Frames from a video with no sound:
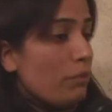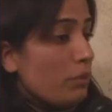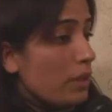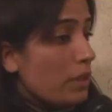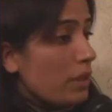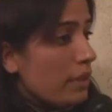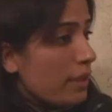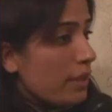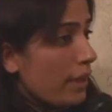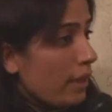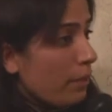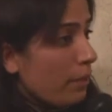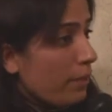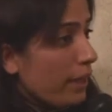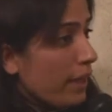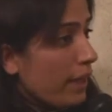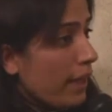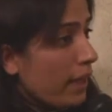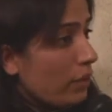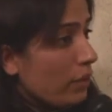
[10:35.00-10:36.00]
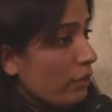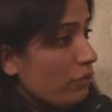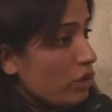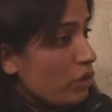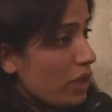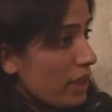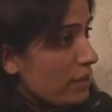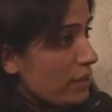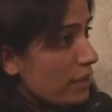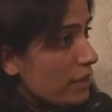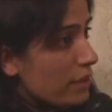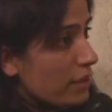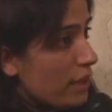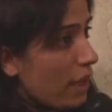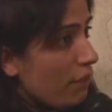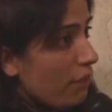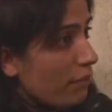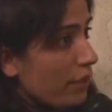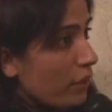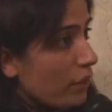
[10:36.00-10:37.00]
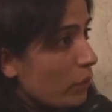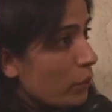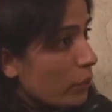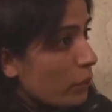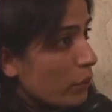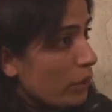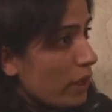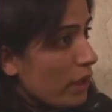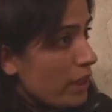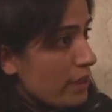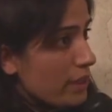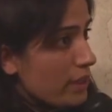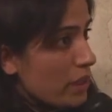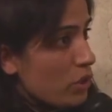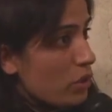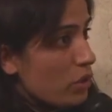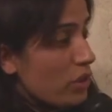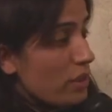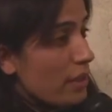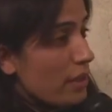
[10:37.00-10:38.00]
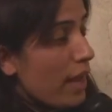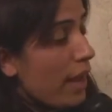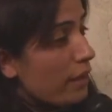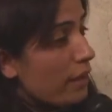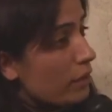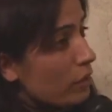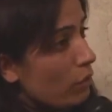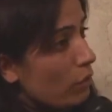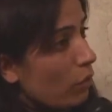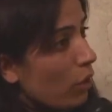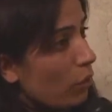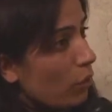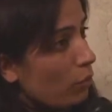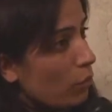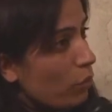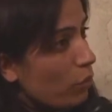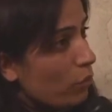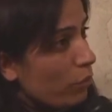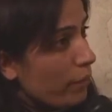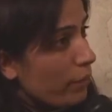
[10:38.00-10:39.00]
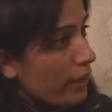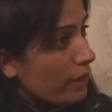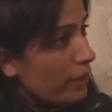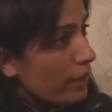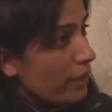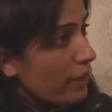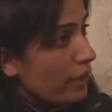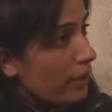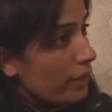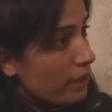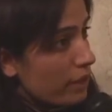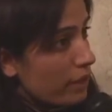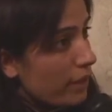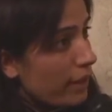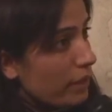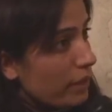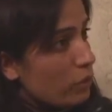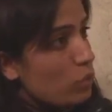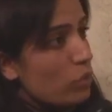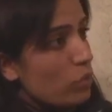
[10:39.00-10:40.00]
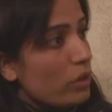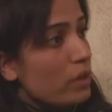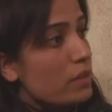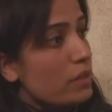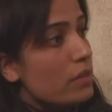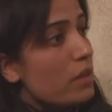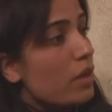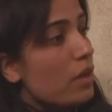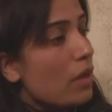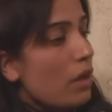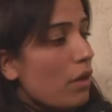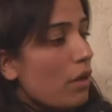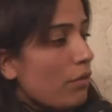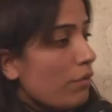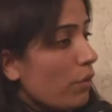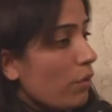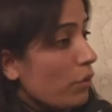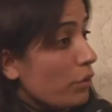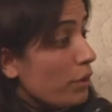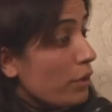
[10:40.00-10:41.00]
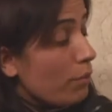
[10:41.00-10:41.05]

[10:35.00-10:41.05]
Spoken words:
and we need a helping hand of justice-loving organizations, anti-war movement, and intellectuals, for